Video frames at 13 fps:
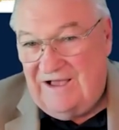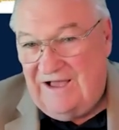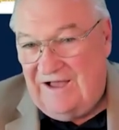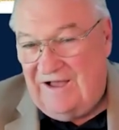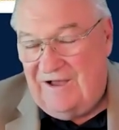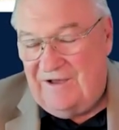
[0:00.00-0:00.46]

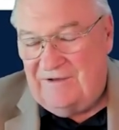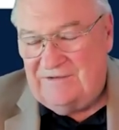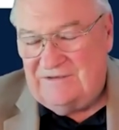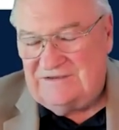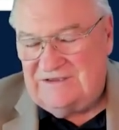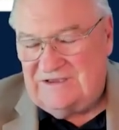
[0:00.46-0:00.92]
uh,
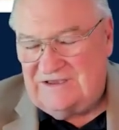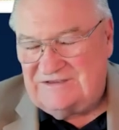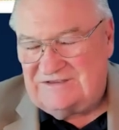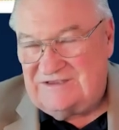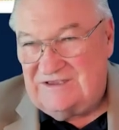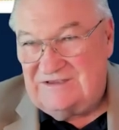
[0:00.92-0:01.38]

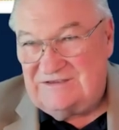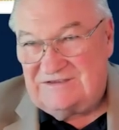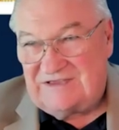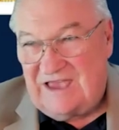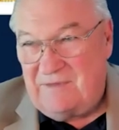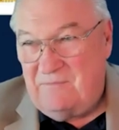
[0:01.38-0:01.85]

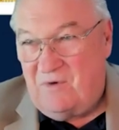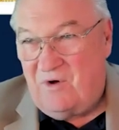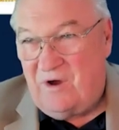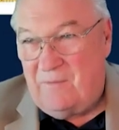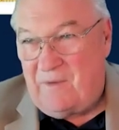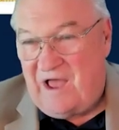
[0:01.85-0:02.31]
say
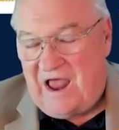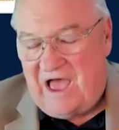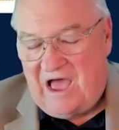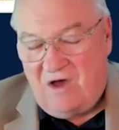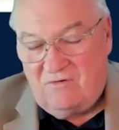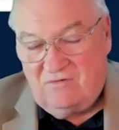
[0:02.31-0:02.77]
more about
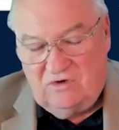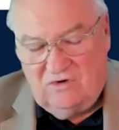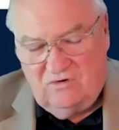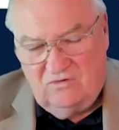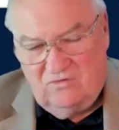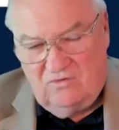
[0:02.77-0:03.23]
how
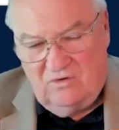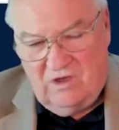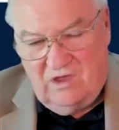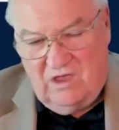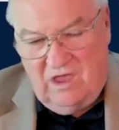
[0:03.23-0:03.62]
you